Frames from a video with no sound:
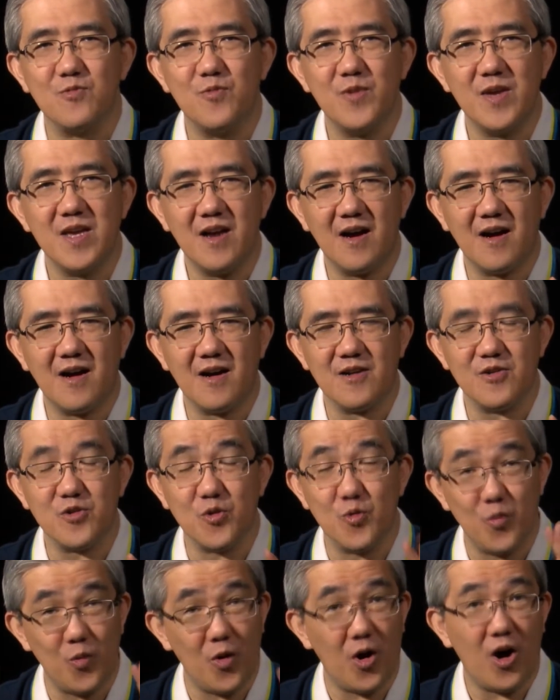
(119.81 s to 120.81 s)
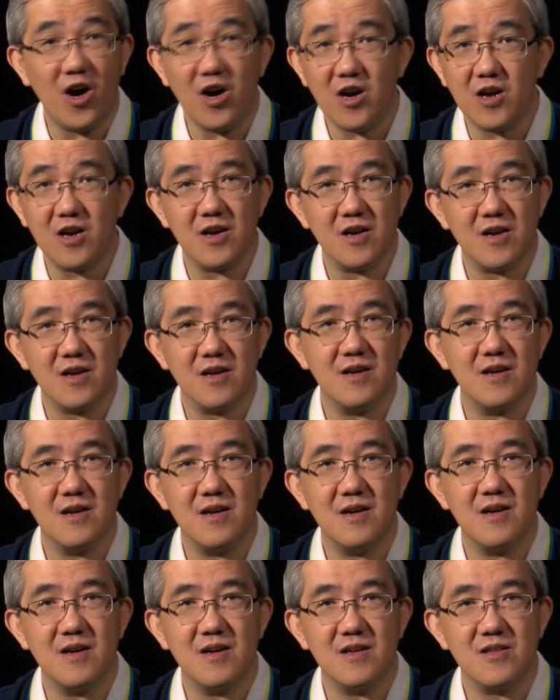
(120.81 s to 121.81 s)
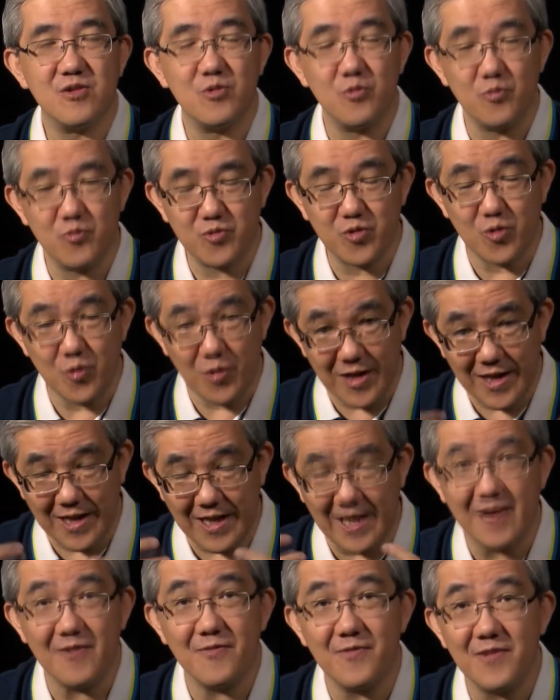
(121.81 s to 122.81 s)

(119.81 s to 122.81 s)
we are to walk, to live